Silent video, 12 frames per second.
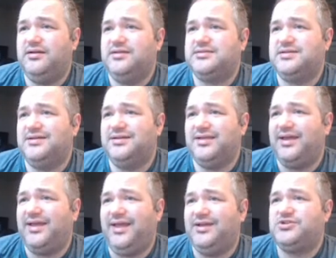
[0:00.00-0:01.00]
It's going to,
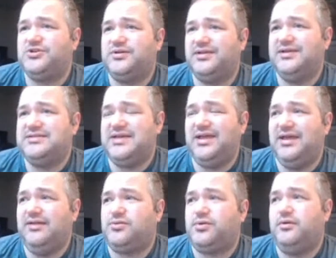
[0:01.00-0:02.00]
like, internally to
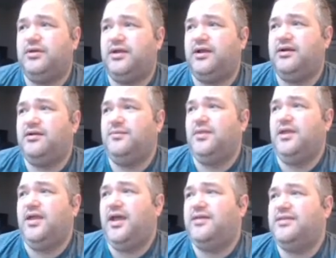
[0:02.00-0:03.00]
it throw an error,
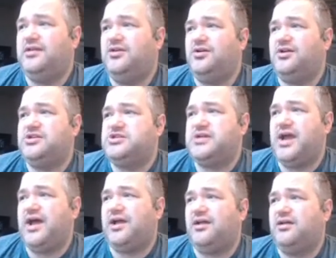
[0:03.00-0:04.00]
and then you can
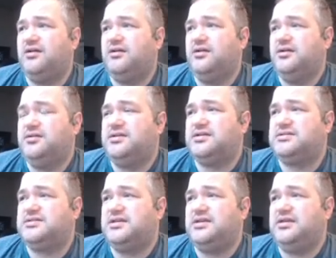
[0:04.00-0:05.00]
check to
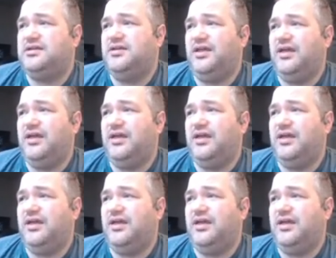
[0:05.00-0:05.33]
see if